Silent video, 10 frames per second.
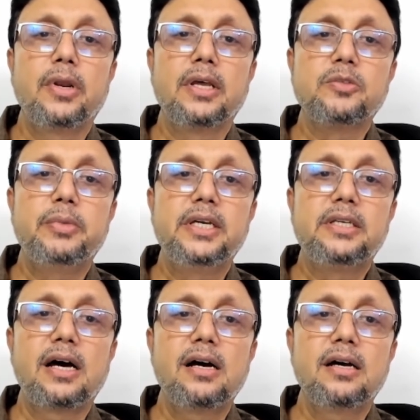plus
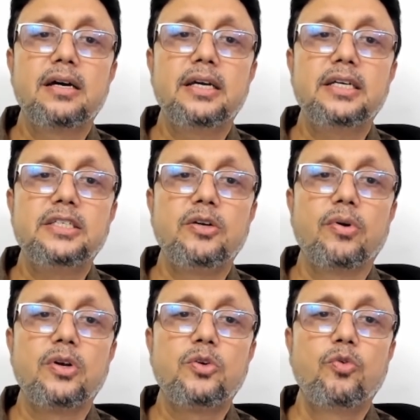beta is
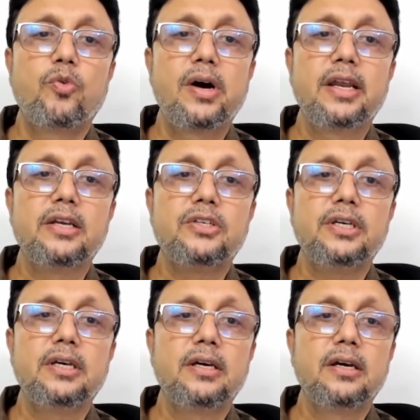equal to
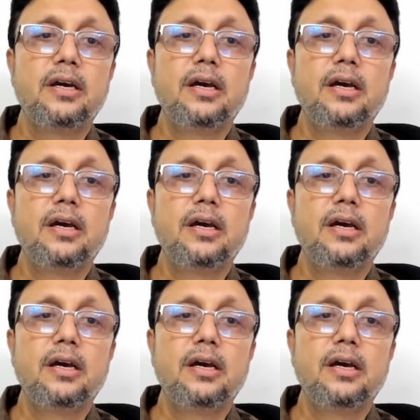180.